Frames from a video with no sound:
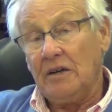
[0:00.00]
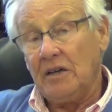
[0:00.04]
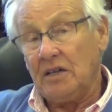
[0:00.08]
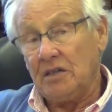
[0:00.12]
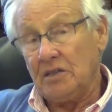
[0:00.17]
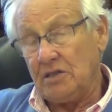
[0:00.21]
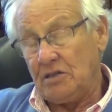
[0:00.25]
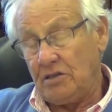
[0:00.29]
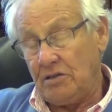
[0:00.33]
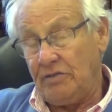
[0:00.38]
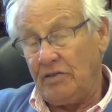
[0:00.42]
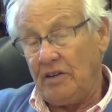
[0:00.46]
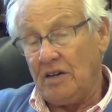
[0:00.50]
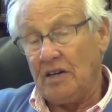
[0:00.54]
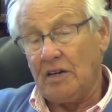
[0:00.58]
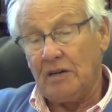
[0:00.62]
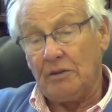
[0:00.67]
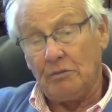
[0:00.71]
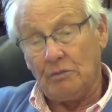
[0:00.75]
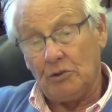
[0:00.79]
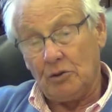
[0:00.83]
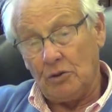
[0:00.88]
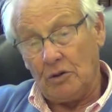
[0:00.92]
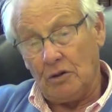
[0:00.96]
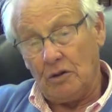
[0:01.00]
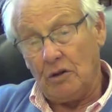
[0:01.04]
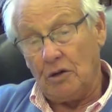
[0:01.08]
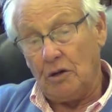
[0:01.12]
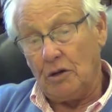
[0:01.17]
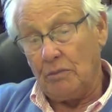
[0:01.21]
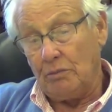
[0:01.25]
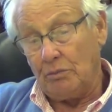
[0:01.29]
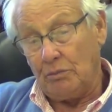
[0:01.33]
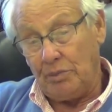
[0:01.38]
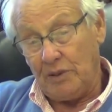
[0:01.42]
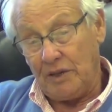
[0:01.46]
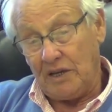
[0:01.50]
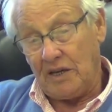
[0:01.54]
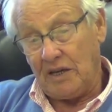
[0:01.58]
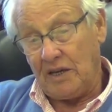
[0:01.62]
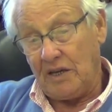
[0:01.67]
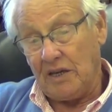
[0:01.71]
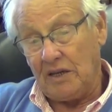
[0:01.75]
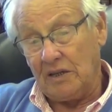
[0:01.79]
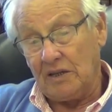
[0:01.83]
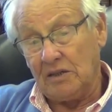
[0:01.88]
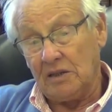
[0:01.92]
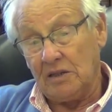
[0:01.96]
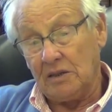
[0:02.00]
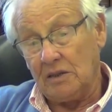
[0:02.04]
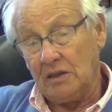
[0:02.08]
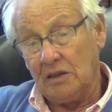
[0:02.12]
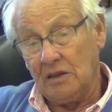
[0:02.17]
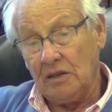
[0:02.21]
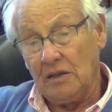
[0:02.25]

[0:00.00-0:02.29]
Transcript: is far more complicated.